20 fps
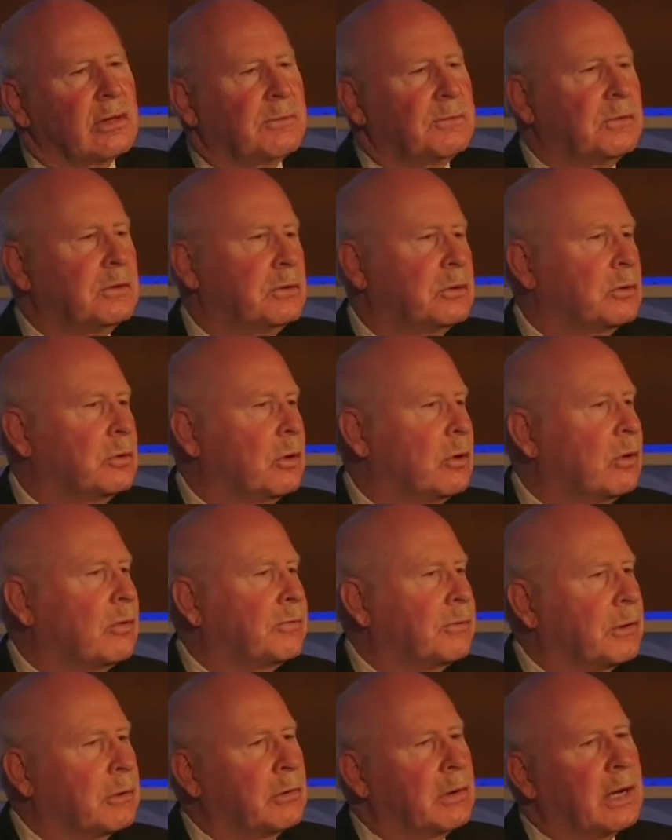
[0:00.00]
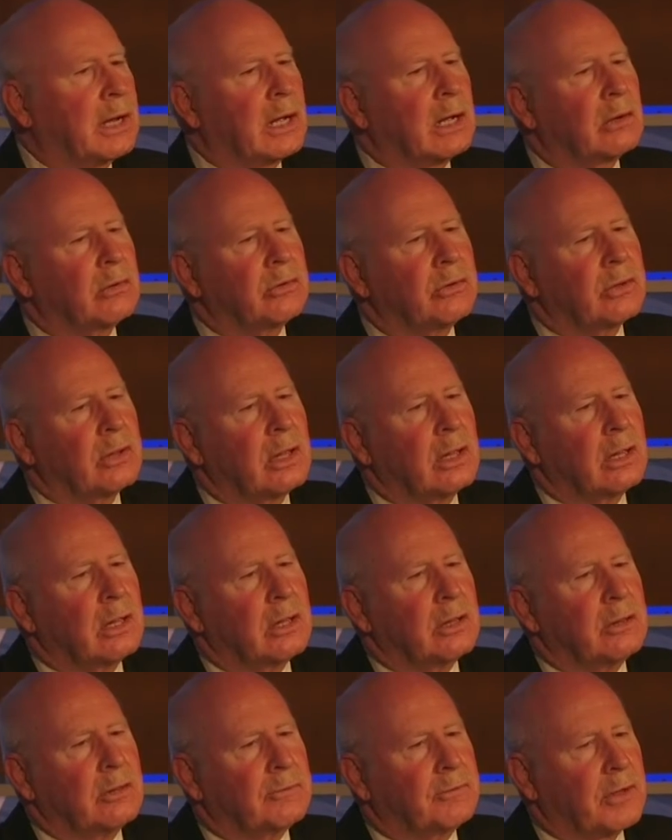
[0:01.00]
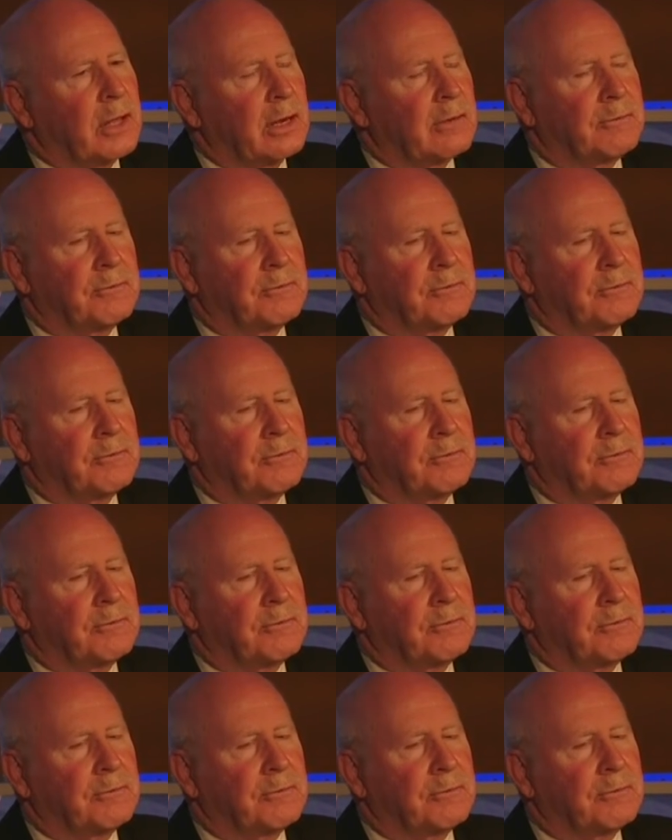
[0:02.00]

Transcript: If you do overground, you've got